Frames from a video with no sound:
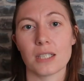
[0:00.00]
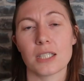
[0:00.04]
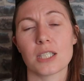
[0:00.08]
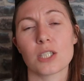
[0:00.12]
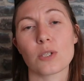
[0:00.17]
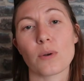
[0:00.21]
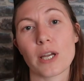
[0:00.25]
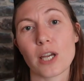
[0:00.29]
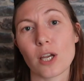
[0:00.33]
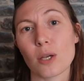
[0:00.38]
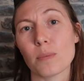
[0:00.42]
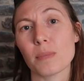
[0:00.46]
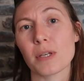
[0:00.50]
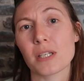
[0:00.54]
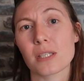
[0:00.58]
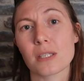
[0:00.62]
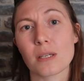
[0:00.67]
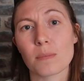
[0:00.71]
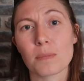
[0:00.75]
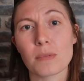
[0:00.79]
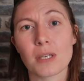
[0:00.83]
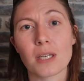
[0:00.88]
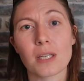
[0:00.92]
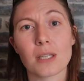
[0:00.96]
So I hope there's
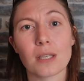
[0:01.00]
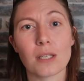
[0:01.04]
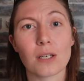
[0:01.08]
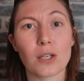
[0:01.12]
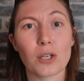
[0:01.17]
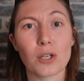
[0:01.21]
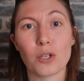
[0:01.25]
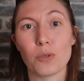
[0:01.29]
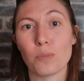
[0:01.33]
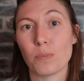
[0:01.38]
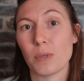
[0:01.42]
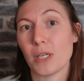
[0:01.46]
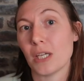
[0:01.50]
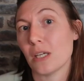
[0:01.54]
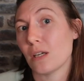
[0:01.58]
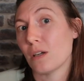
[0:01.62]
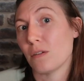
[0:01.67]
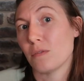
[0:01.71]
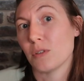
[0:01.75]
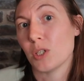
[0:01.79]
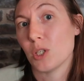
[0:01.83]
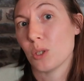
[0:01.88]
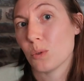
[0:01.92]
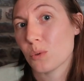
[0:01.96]
something that could be
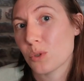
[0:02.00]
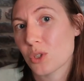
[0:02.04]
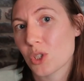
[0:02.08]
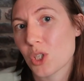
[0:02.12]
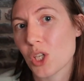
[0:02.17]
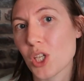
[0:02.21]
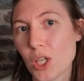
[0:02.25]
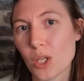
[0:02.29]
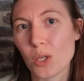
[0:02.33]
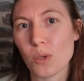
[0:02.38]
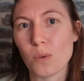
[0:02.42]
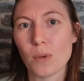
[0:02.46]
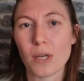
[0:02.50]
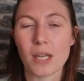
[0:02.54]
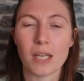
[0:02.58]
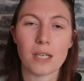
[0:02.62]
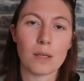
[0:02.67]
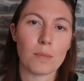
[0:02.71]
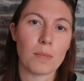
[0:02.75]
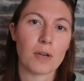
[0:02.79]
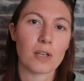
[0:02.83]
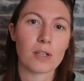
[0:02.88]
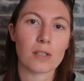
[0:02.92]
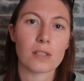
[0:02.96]
of use to you
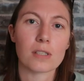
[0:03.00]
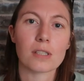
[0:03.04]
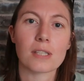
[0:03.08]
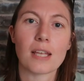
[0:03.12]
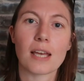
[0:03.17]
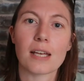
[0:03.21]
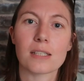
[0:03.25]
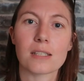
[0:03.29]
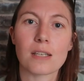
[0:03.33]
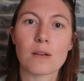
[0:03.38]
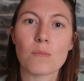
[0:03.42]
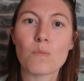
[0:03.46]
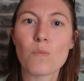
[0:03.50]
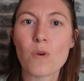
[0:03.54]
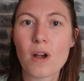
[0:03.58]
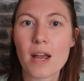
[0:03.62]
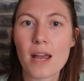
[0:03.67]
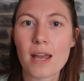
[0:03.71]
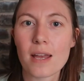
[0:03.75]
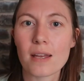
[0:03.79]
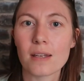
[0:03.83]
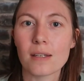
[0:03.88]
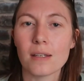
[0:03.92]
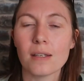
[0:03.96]
in amongst there
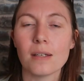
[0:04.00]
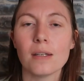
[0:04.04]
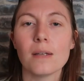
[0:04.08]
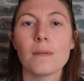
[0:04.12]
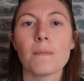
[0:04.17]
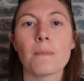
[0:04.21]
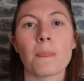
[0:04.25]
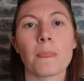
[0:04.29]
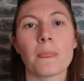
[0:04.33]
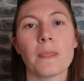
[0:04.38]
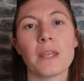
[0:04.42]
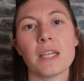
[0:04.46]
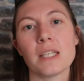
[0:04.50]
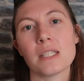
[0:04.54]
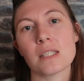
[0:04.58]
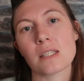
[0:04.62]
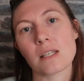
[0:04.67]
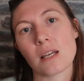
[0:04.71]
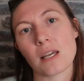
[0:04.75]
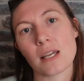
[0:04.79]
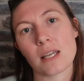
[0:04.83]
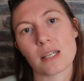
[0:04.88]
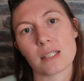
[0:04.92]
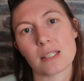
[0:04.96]
somewhere.
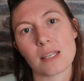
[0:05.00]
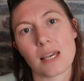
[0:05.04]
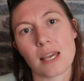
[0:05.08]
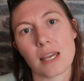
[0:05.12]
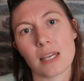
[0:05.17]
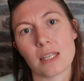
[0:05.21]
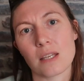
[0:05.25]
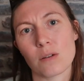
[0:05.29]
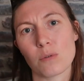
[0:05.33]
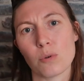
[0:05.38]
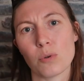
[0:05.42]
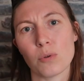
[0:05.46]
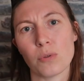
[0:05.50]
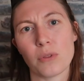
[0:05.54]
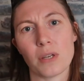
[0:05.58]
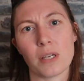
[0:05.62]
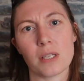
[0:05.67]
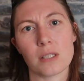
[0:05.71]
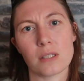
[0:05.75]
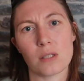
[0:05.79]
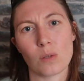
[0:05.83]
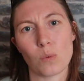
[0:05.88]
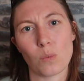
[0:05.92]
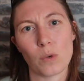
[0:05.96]
These, like I say, they're all
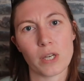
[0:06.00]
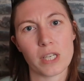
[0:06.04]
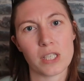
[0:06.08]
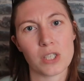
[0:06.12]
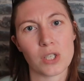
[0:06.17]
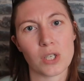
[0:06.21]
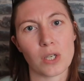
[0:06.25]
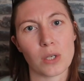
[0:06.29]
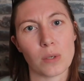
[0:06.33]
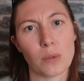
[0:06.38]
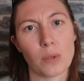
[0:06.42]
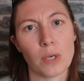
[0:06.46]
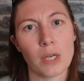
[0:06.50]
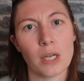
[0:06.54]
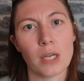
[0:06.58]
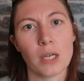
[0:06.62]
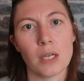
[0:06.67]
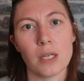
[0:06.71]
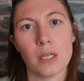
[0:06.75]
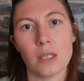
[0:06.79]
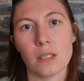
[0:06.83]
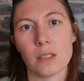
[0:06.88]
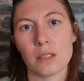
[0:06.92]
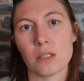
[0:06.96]
things that we do
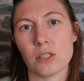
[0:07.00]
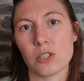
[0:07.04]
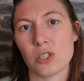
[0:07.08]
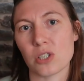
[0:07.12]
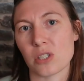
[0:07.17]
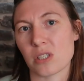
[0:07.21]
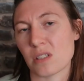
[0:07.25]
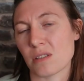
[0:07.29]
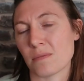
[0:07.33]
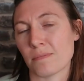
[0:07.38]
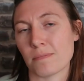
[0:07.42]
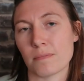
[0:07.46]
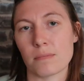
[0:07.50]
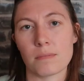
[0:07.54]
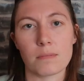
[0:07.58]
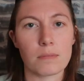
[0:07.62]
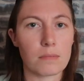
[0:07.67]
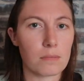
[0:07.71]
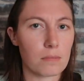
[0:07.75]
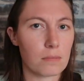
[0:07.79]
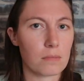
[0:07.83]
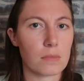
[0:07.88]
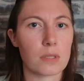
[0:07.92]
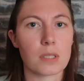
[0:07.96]
just
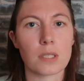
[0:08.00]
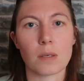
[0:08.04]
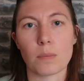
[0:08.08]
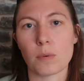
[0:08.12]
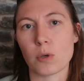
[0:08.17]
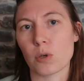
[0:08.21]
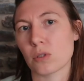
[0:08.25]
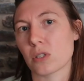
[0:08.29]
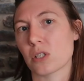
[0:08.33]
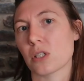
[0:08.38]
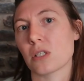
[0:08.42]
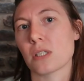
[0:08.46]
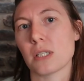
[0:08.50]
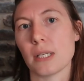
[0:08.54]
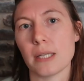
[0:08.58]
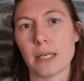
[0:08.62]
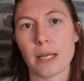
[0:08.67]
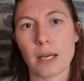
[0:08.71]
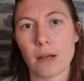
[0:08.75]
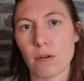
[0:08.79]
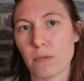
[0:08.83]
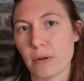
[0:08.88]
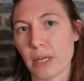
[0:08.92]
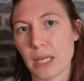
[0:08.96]
subconsciously
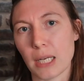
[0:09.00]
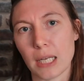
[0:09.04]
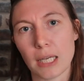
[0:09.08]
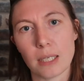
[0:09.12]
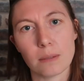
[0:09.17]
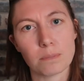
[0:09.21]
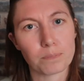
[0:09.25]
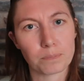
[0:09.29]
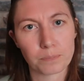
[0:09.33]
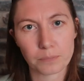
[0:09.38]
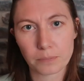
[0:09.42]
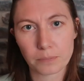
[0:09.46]
now really.